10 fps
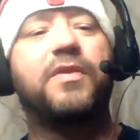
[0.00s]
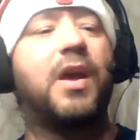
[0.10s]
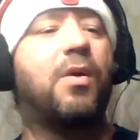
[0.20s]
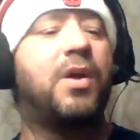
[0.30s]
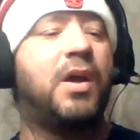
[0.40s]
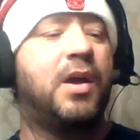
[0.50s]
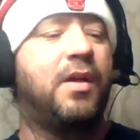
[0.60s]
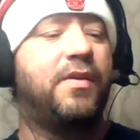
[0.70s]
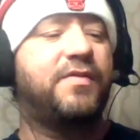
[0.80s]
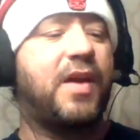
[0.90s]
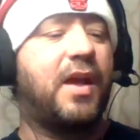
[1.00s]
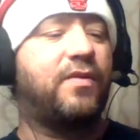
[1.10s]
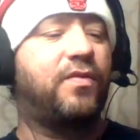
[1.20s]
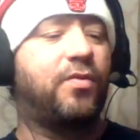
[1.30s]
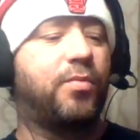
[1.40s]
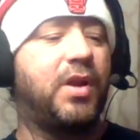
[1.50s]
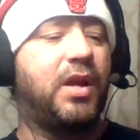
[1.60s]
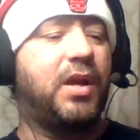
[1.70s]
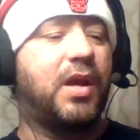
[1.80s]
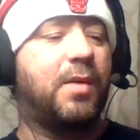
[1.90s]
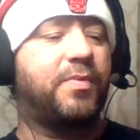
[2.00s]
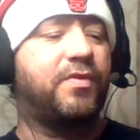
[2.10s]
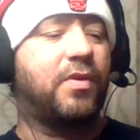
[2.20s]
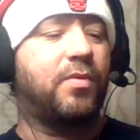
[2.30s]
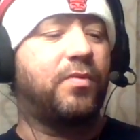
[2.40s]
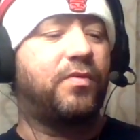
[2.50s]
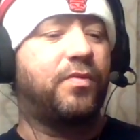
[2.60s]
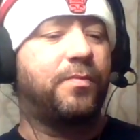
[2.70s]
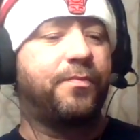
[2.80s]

Now, this has three episodes,